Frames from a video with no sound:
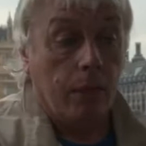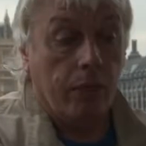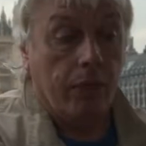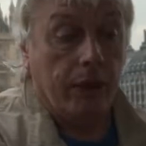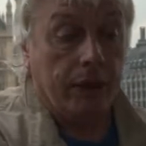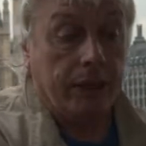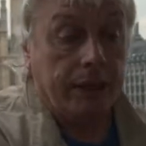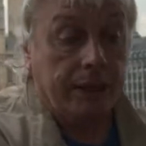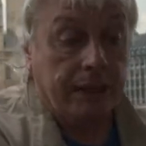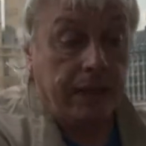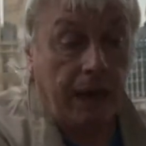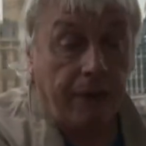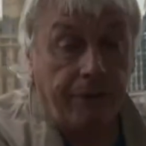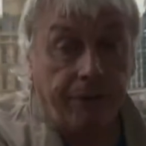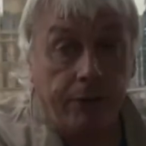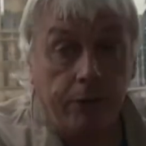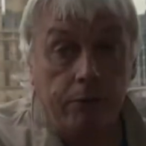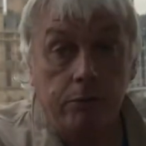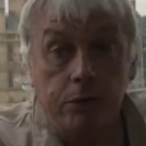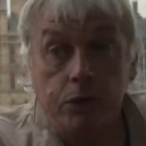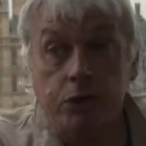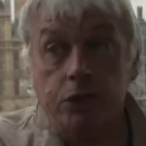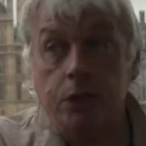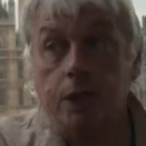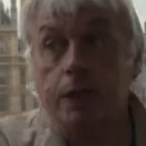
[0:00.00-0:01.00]
the Gaddafi
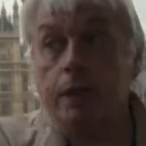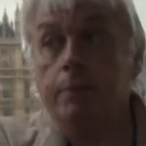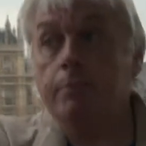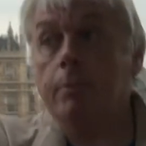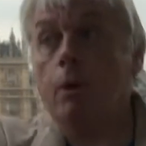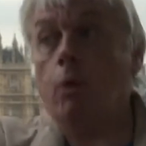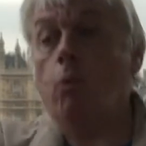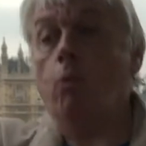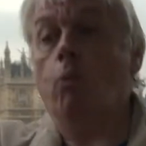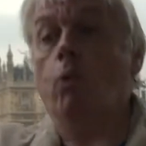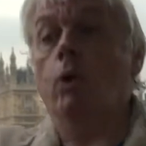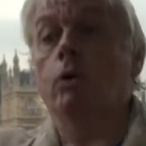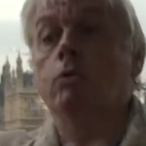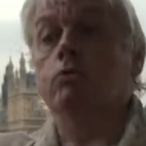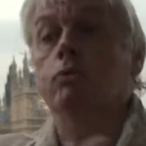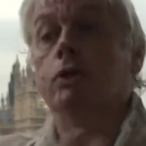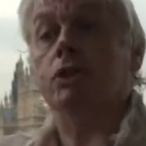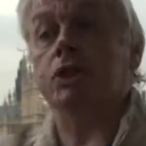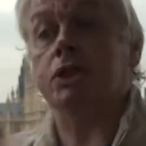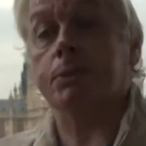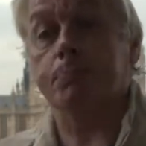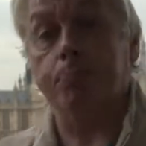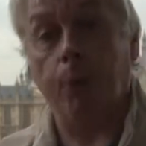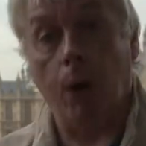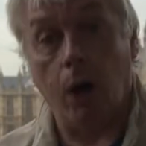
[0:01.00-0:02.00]
regime will
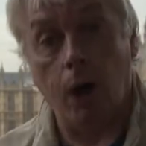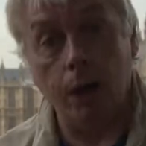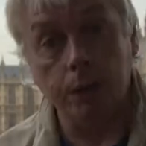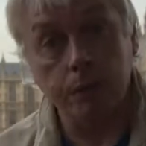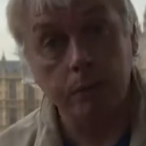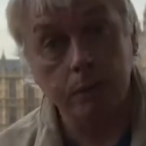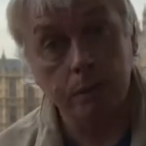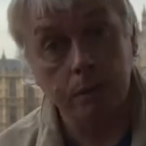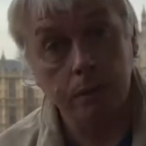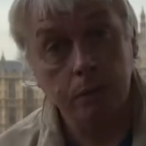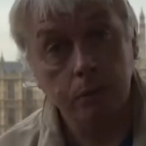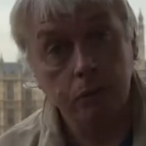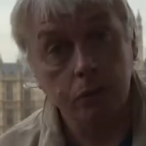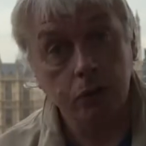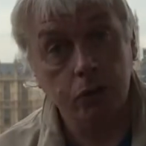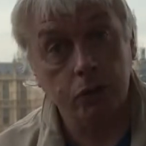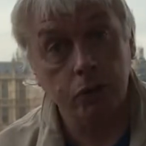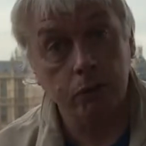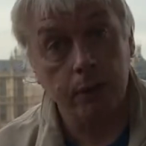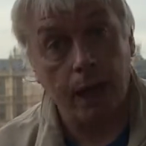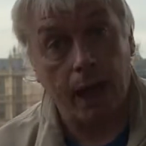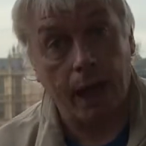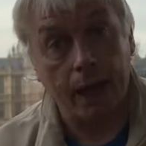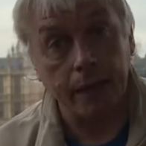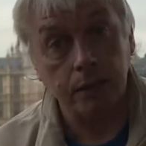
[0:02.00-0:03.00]
respond
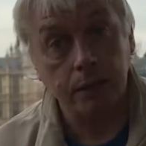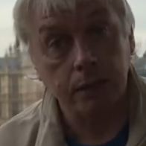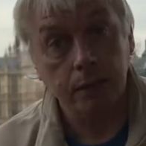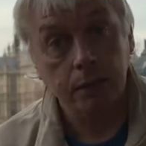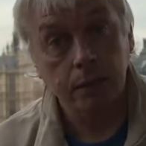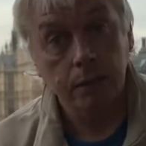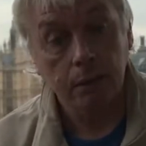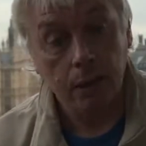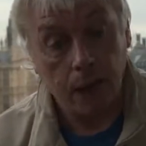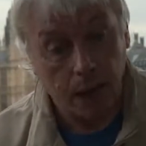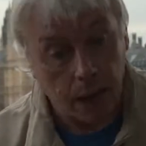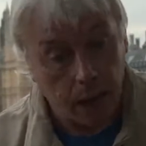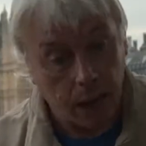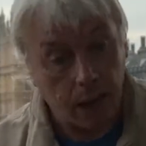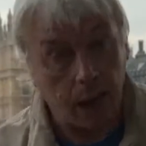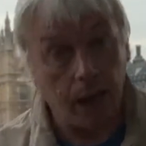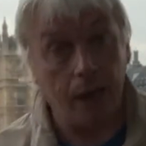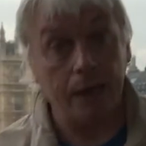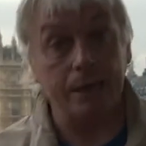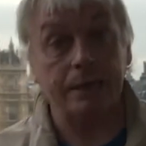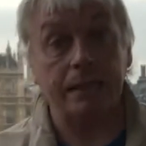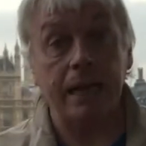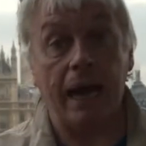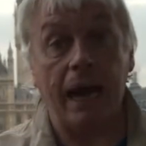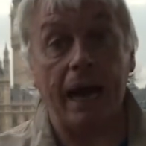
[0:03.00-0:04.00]
to that
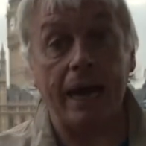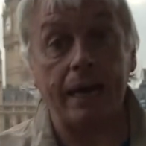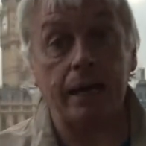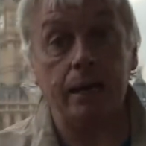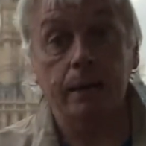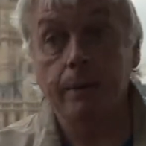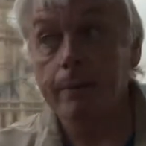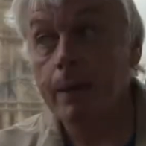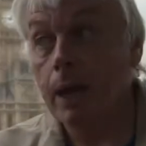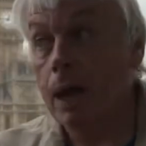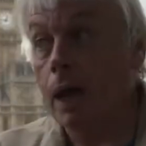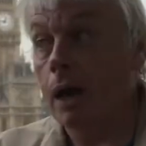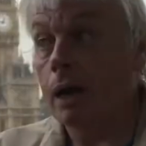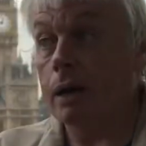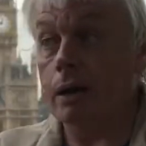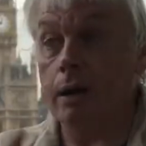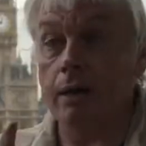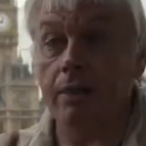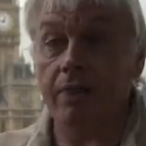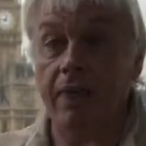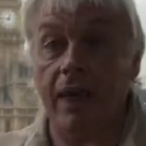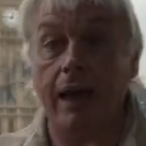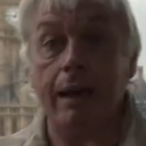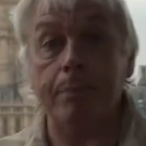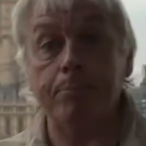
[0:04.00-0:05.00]
attack, and
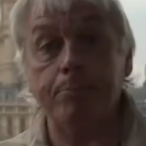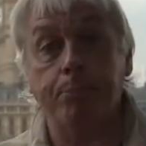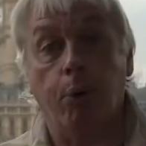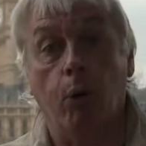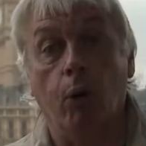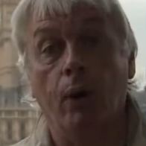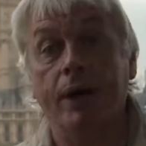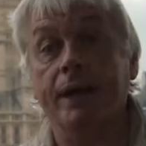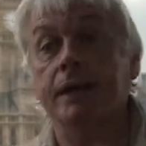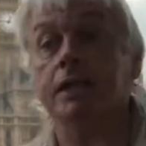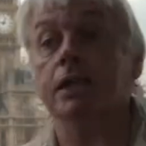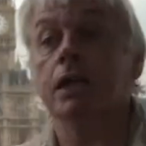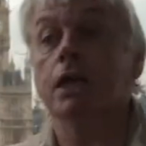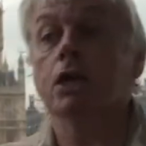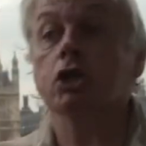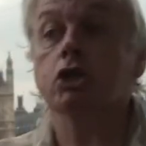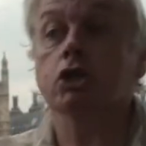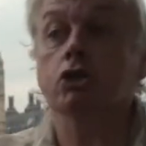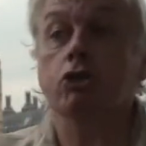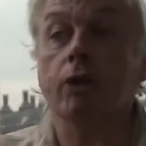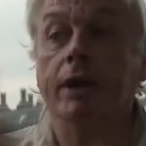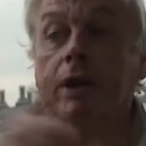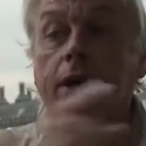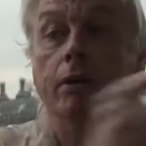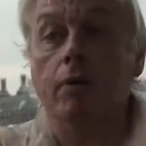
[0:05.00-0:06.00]
at that point,
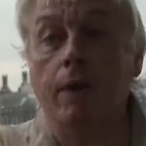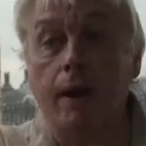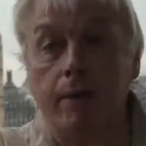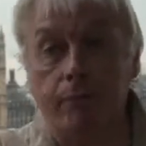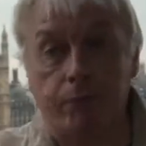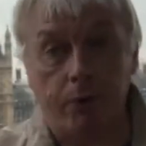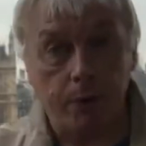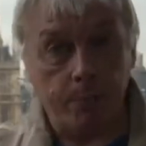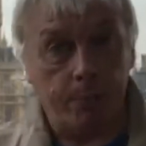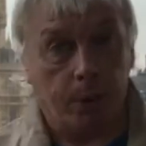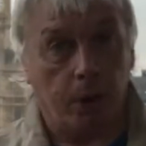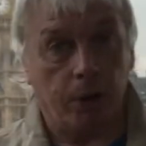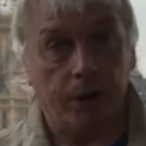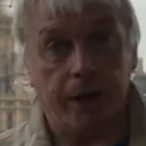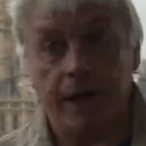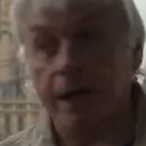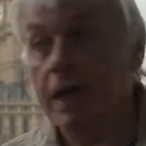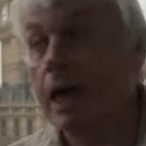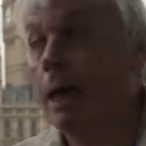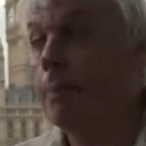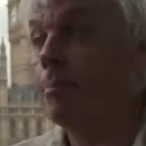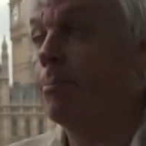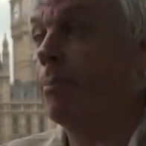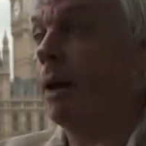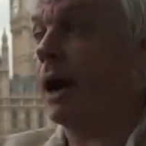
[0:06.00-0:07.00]
trigger everybody.
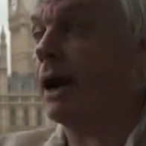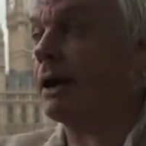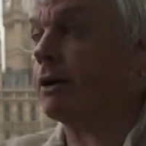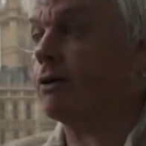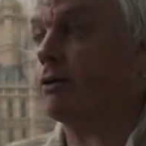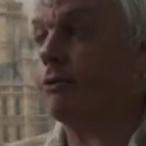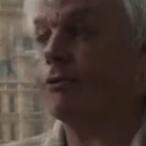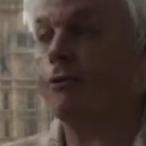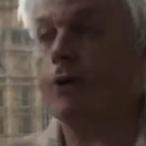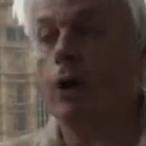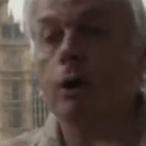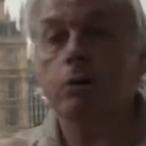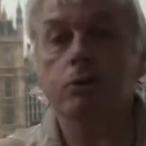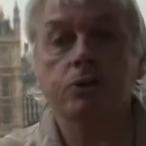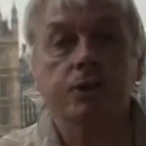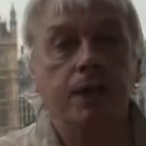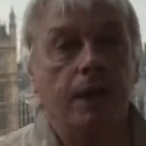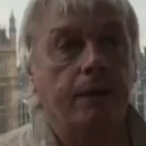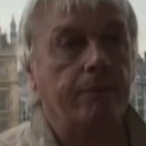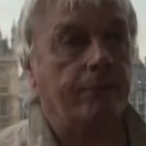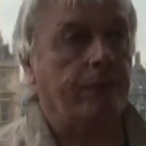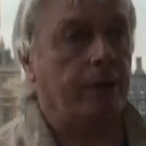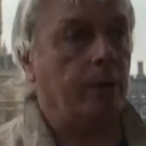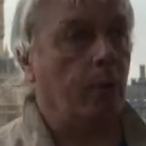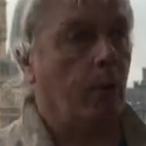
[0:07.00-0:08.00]
Microphones
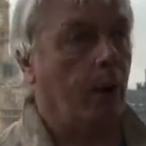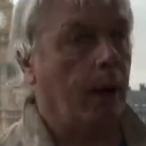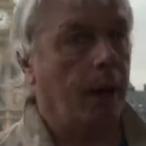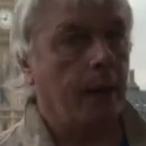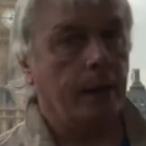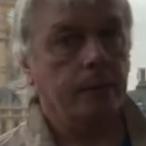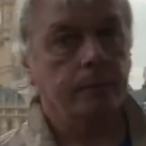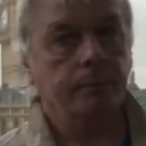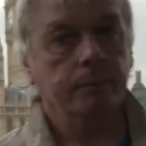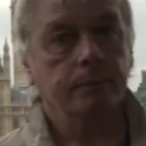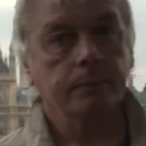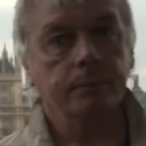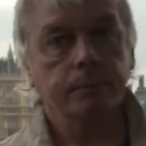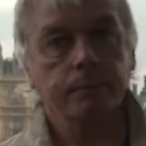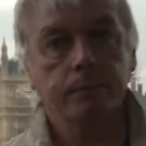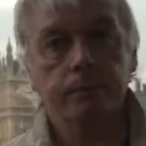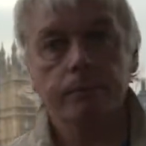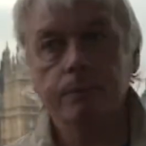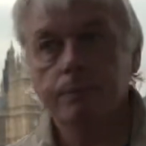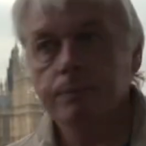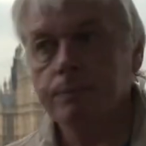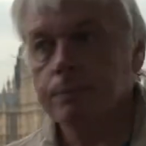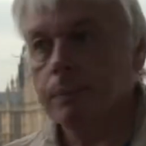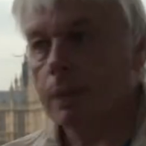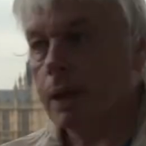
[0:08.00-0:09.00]
everywhere.
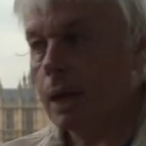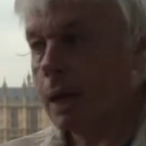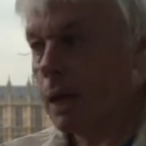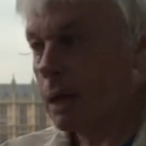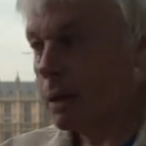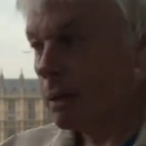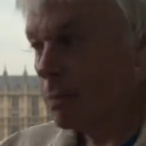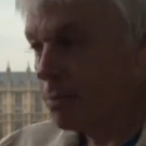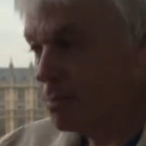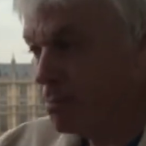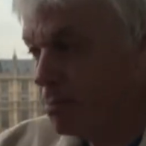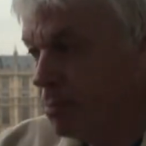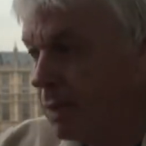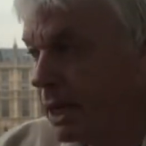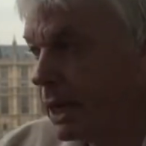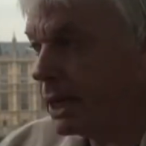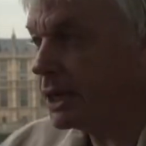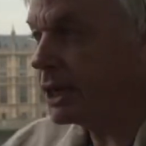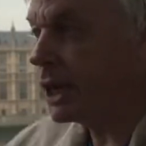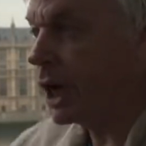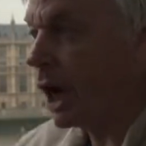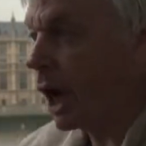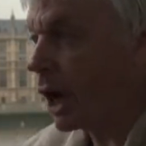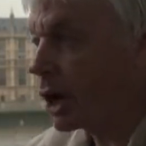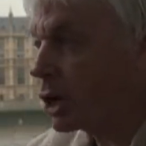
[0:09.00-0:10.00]

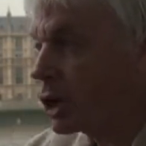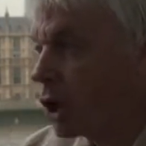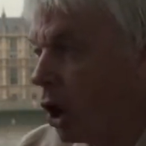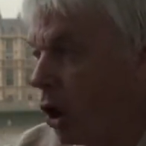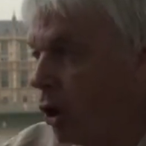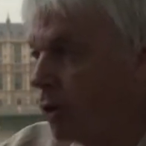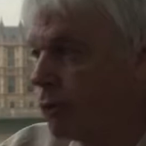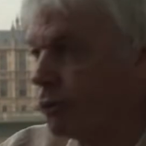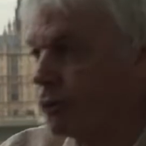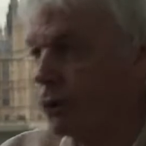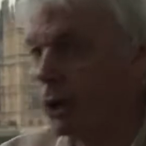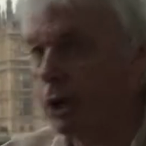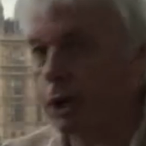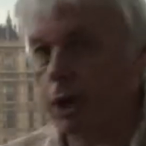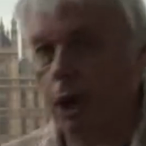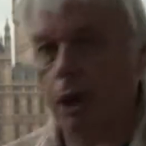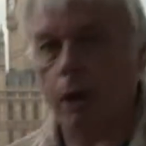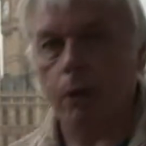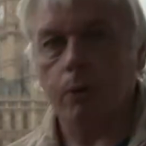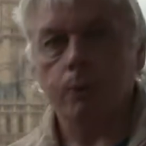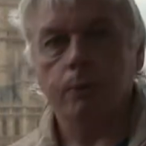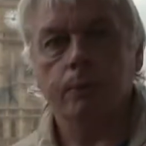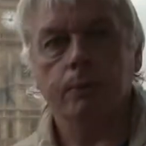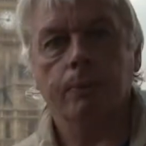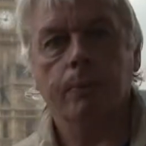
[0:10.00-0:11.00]
Media, off you
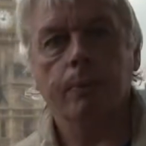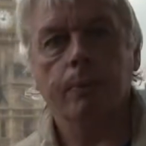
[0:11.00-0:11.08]
go.